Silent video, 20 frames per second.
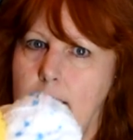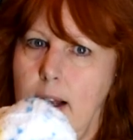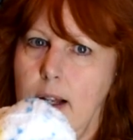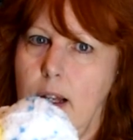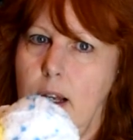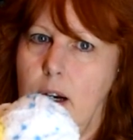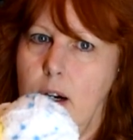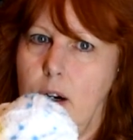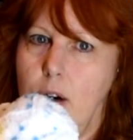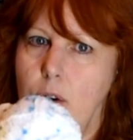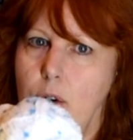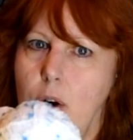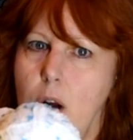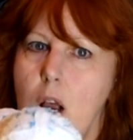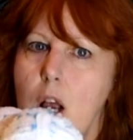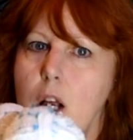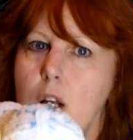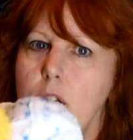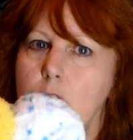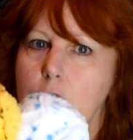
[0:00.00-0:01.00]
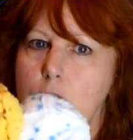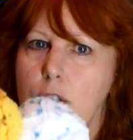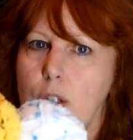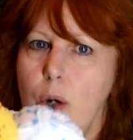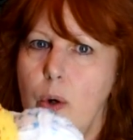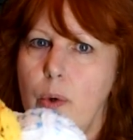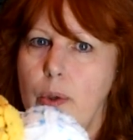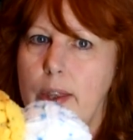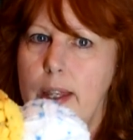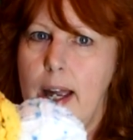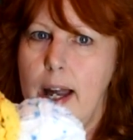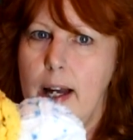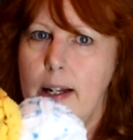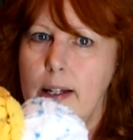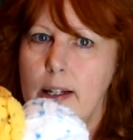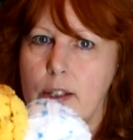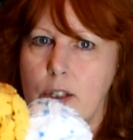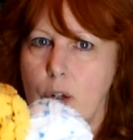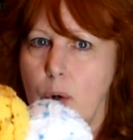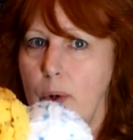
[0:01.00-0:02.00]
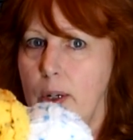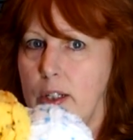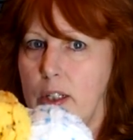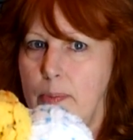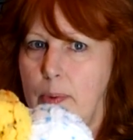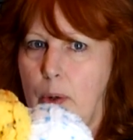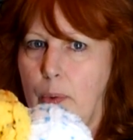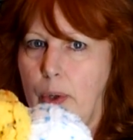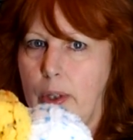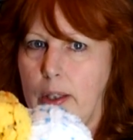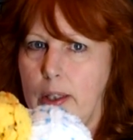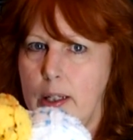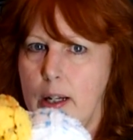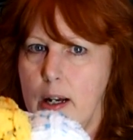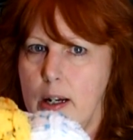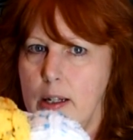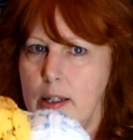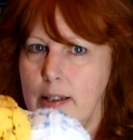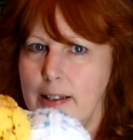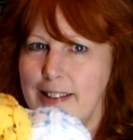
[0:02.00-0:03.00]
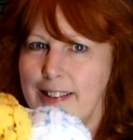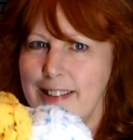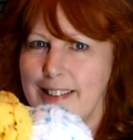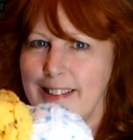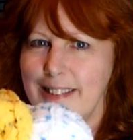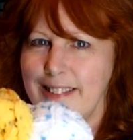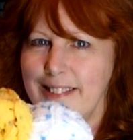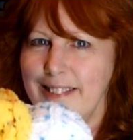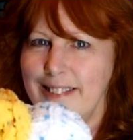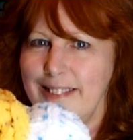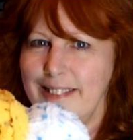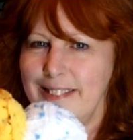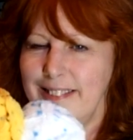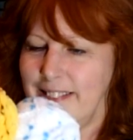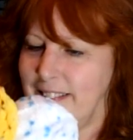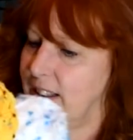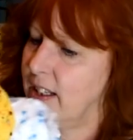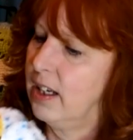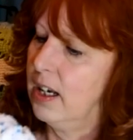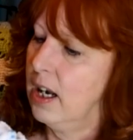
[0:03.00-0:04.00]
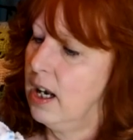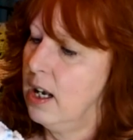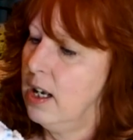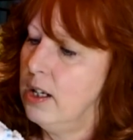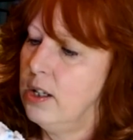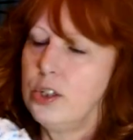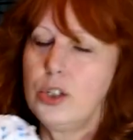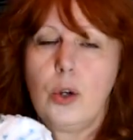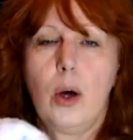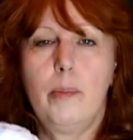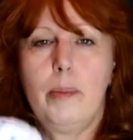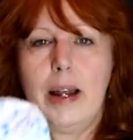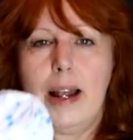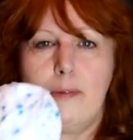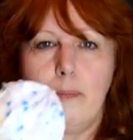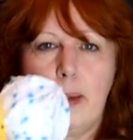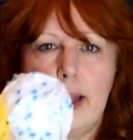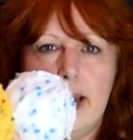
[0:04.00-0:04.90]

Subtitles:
yellow. So that is going to be really nice. So I'm going to have